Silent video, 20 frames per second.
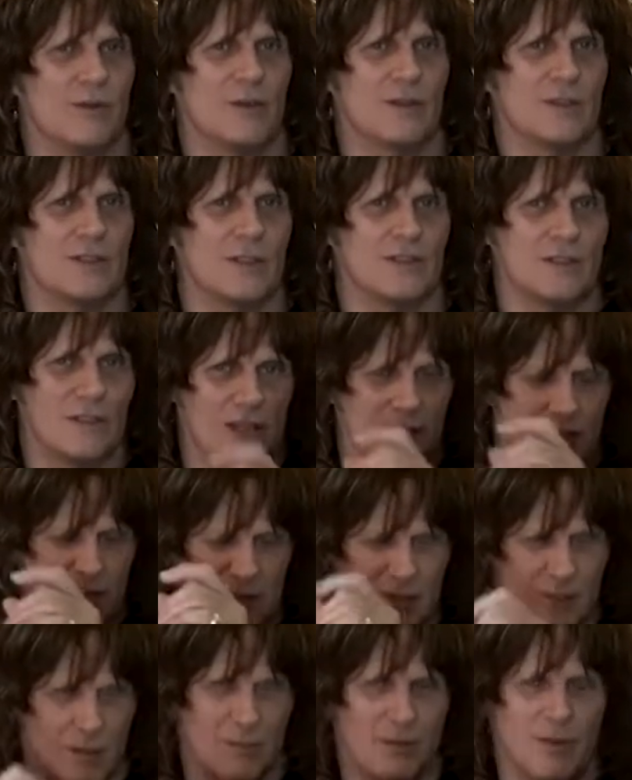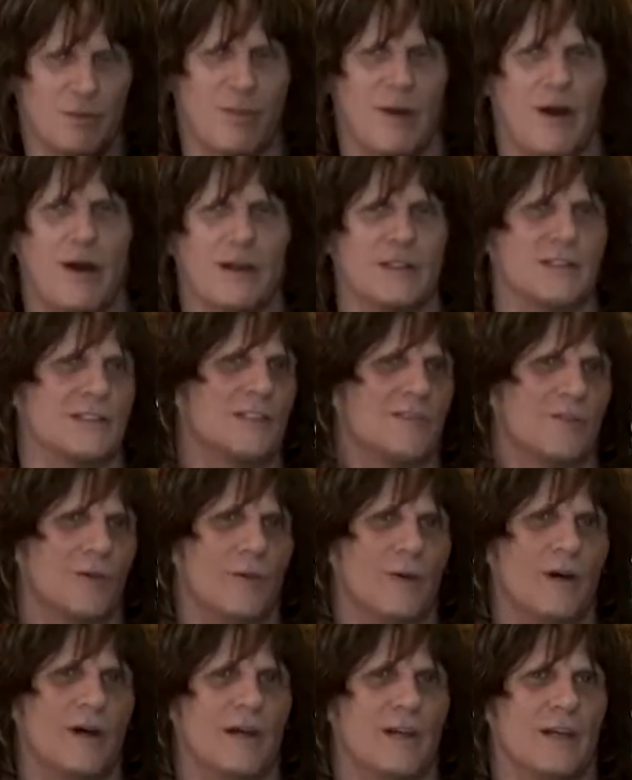because I'll take something positive
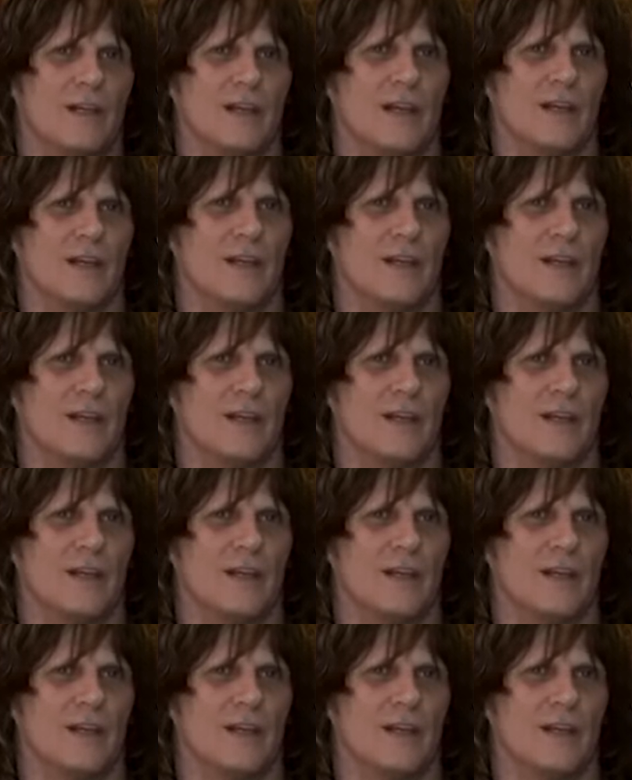away,